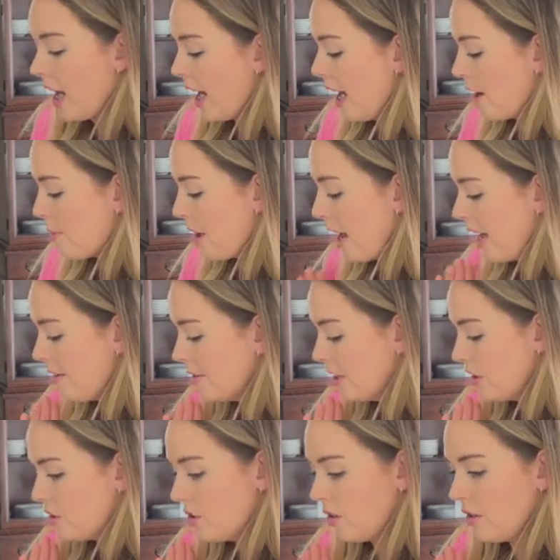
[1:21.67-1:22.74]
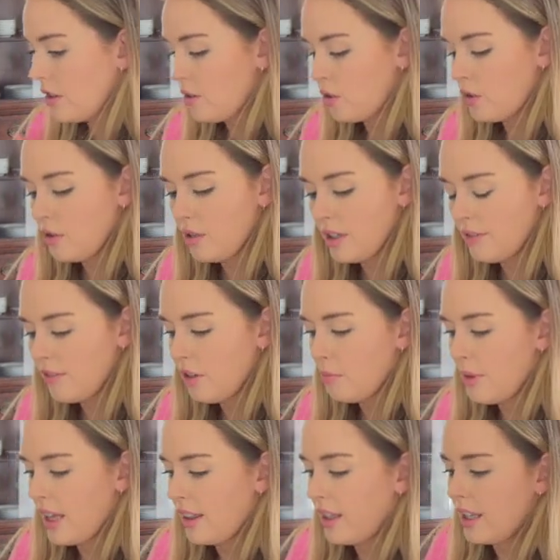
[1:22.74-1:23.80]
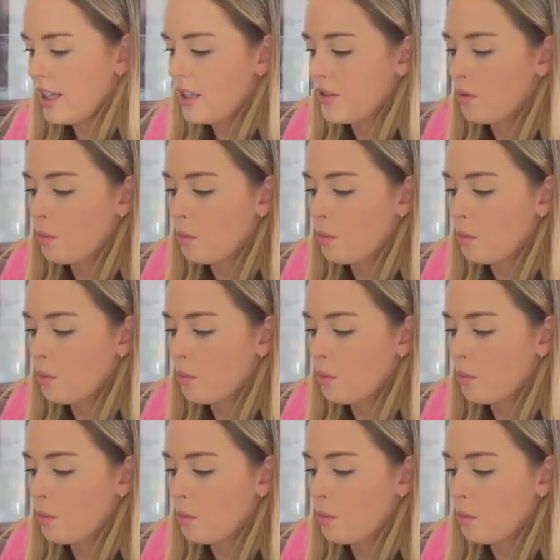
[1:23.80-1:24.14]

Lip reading: I'm going to show you 2 different methods.